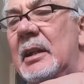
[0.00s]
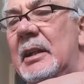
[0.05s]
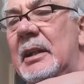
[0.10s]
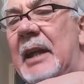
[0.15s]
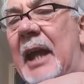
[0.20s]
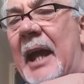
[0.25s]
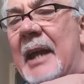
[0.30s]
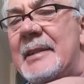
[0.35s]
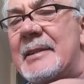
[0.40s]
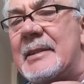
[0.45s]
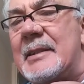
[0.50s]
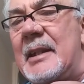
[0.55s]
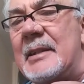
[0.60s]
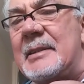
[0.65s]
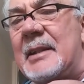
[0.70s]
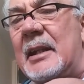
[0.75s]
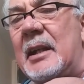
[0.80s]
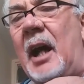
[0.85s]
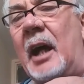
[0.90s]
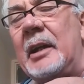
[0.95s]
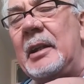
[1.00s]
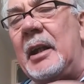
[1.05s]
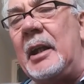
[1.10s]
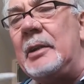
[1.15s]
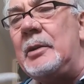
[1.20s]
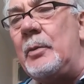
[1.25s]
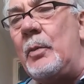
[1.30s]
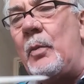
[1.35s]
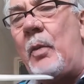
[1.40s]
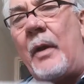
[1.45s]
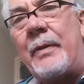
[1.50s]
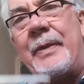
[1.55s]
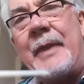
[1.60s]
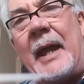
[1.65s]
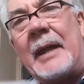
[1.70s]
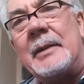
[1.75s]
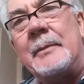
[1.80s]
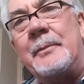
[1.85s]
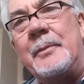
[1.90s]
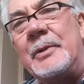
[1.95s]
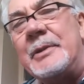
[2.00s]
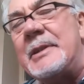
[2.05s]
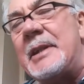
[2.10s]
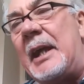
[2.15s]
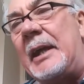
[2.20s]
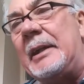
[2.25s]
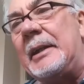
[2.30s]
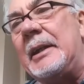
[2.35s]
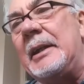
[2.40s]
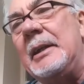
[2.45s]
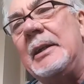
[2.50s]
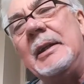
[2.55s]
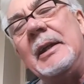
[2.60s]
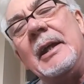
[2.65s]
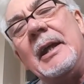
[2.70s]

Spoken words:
guess as a guideline what that would take.